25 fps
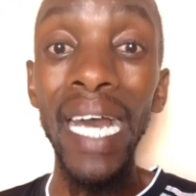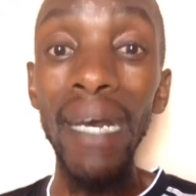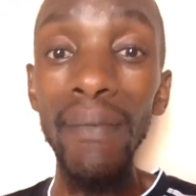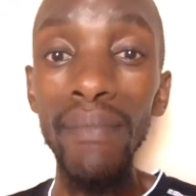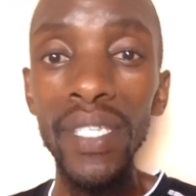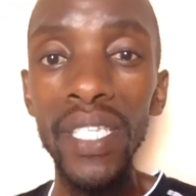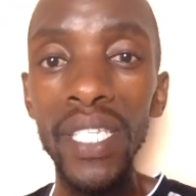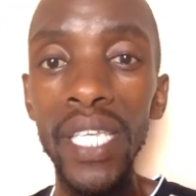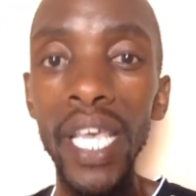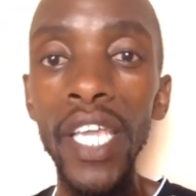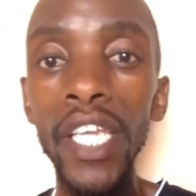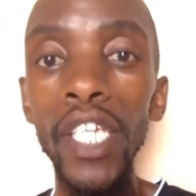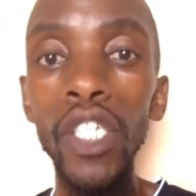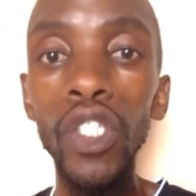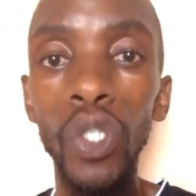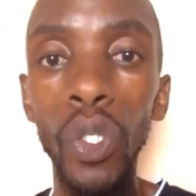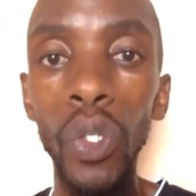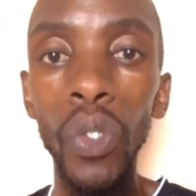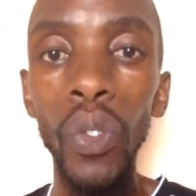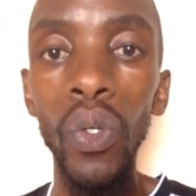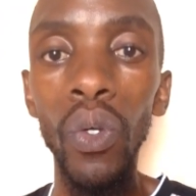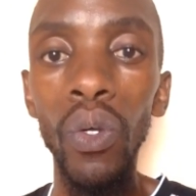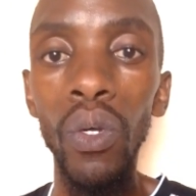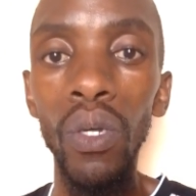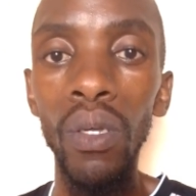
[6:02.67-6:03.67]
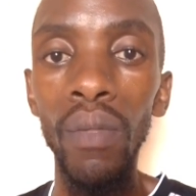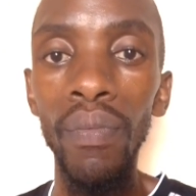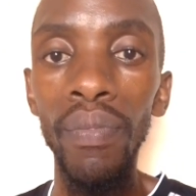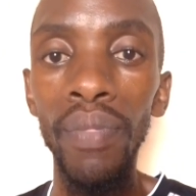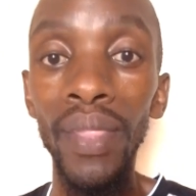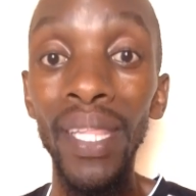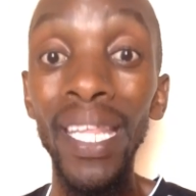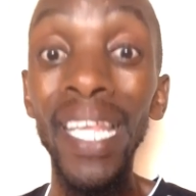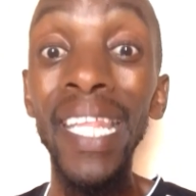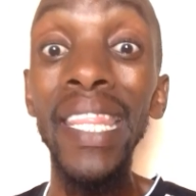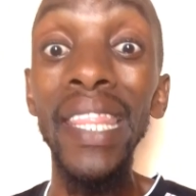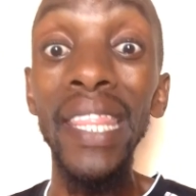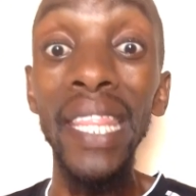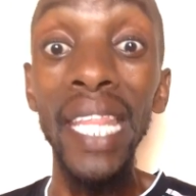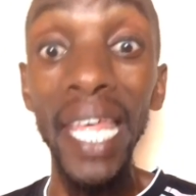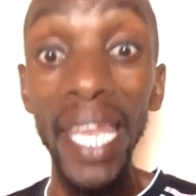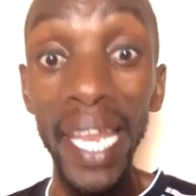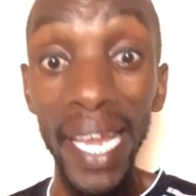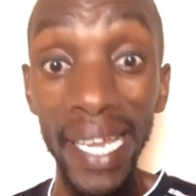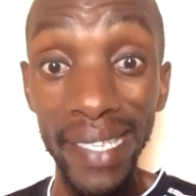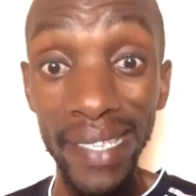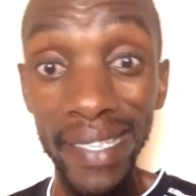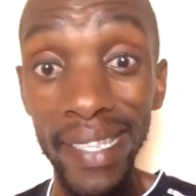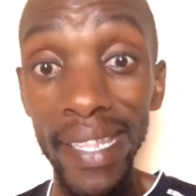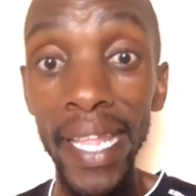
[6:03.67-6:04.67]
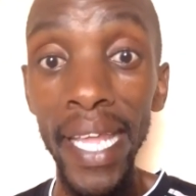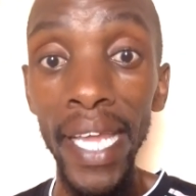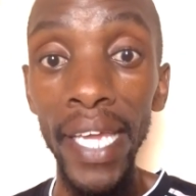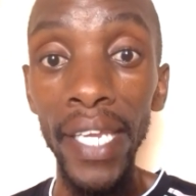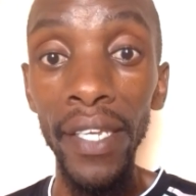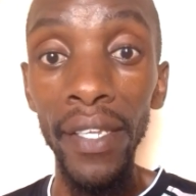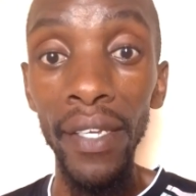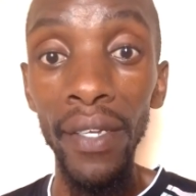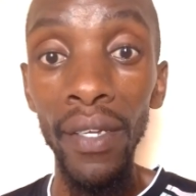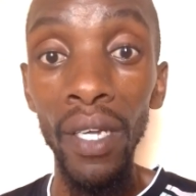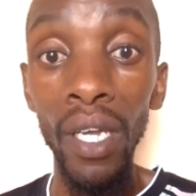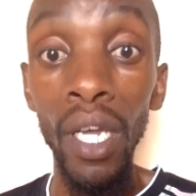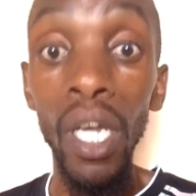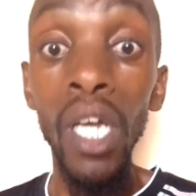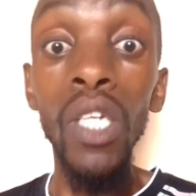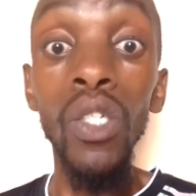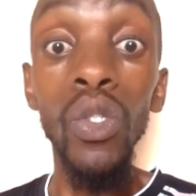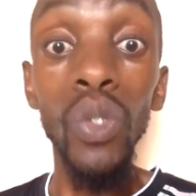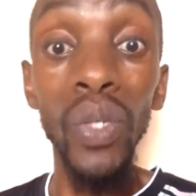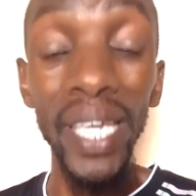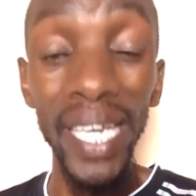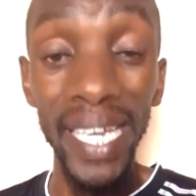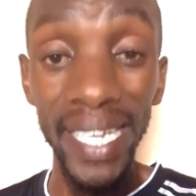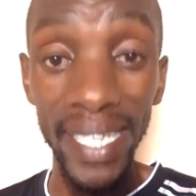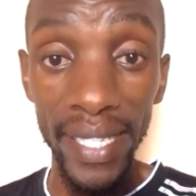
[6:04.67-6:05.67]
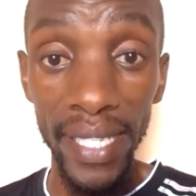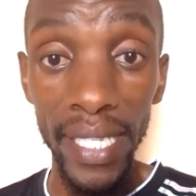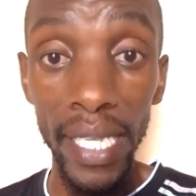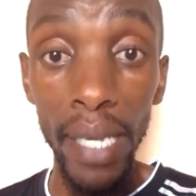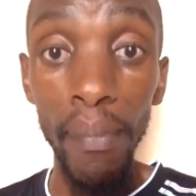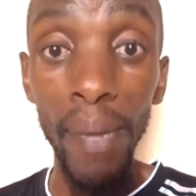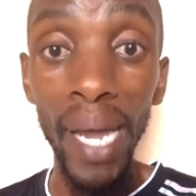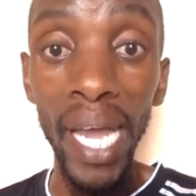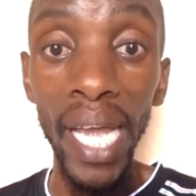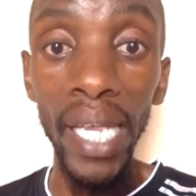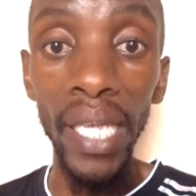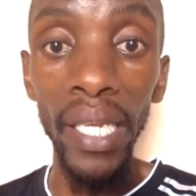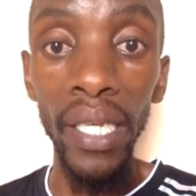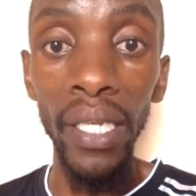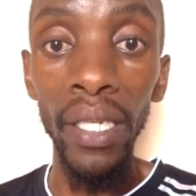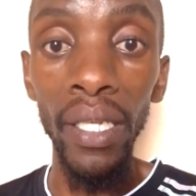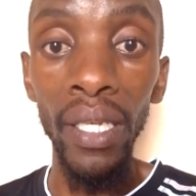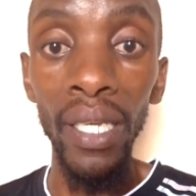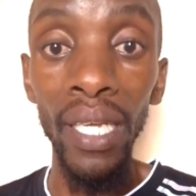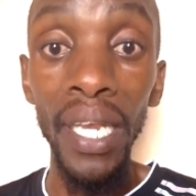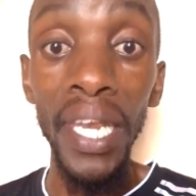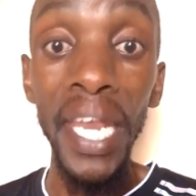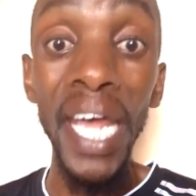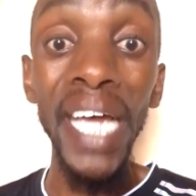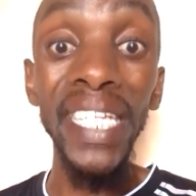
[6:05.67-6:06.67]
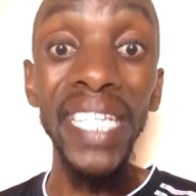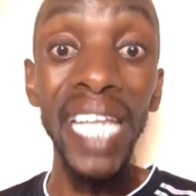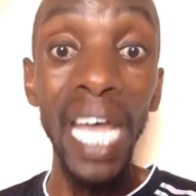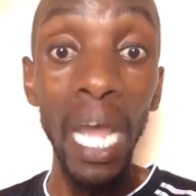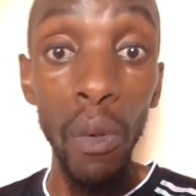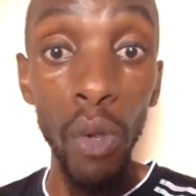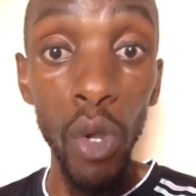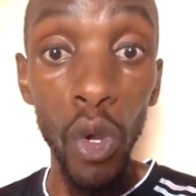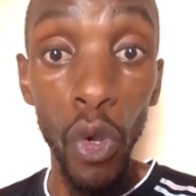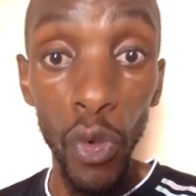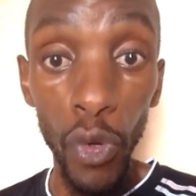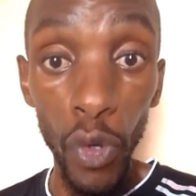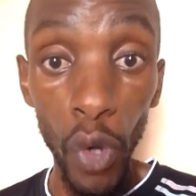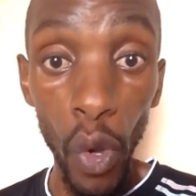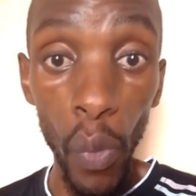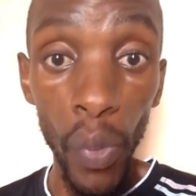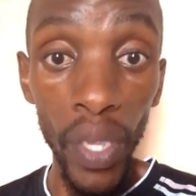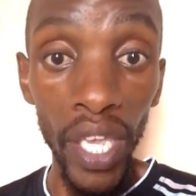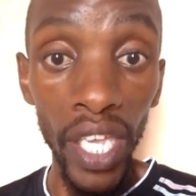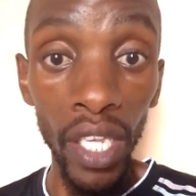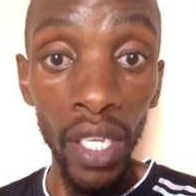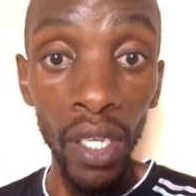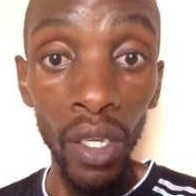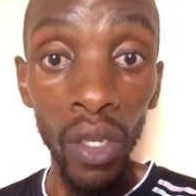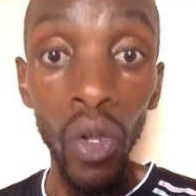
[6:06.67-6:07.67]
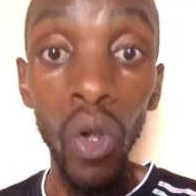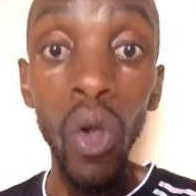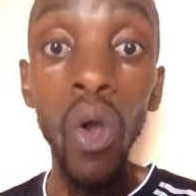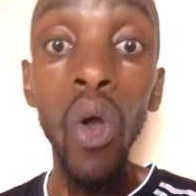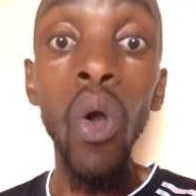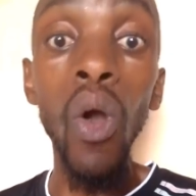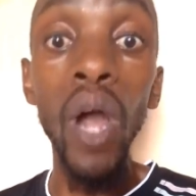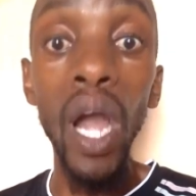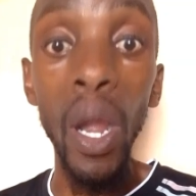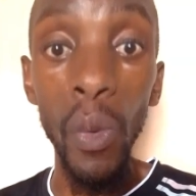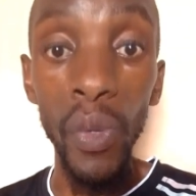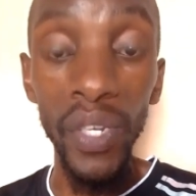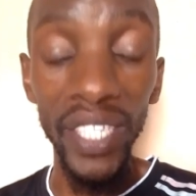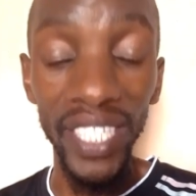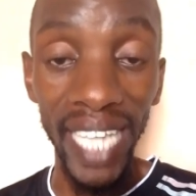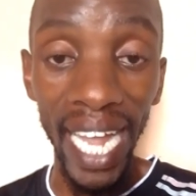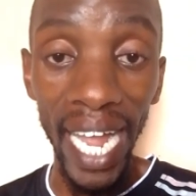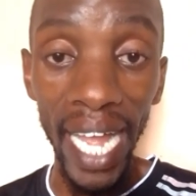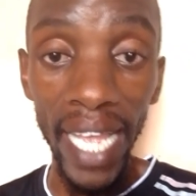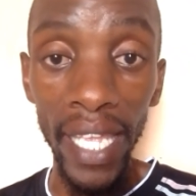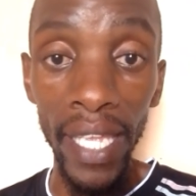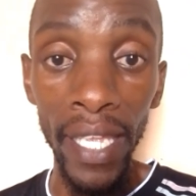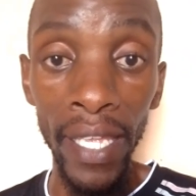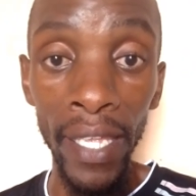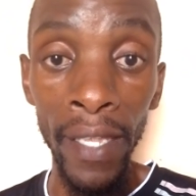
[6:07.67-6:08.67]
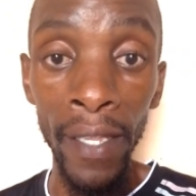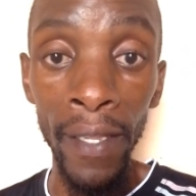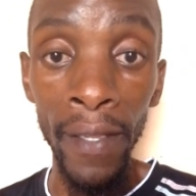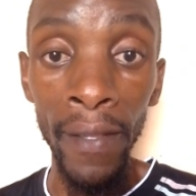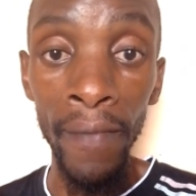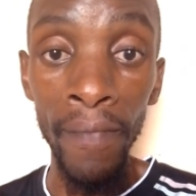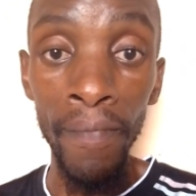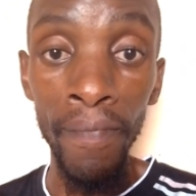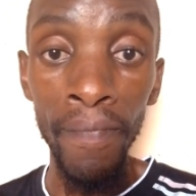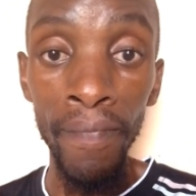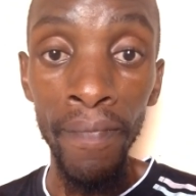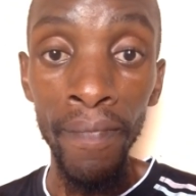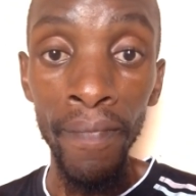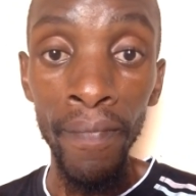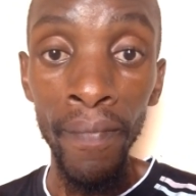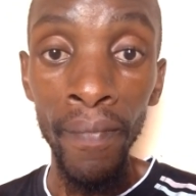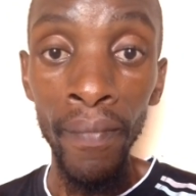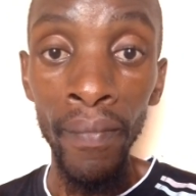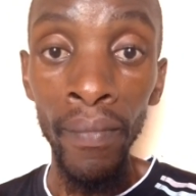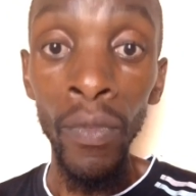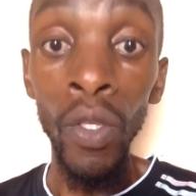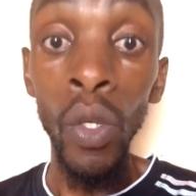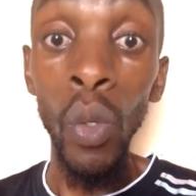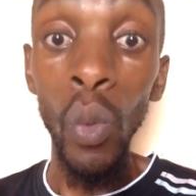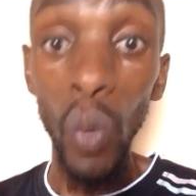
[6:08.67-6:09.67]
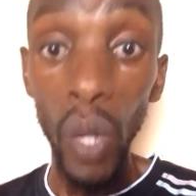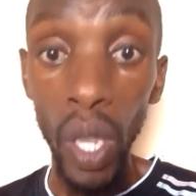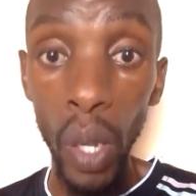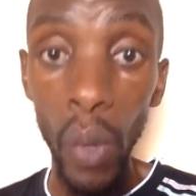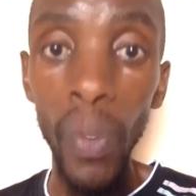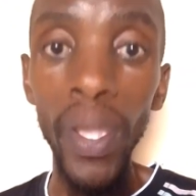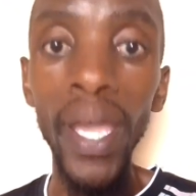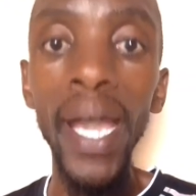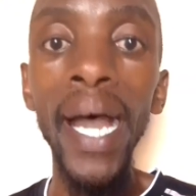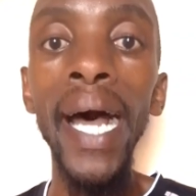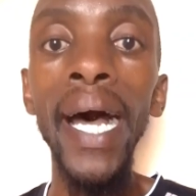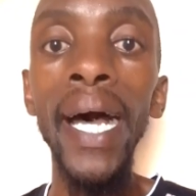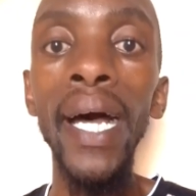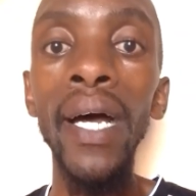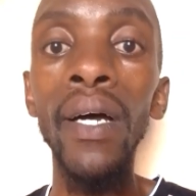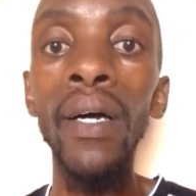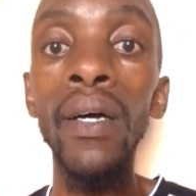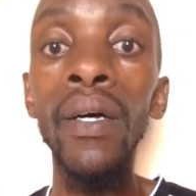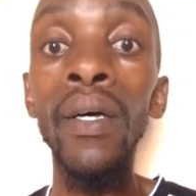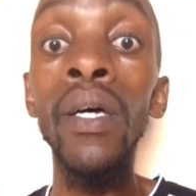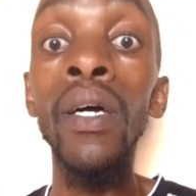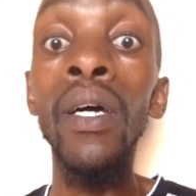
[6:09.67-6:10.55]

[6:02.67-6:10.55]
I'm saying to you, let us learn to examine that are we growing or are we dying where we are.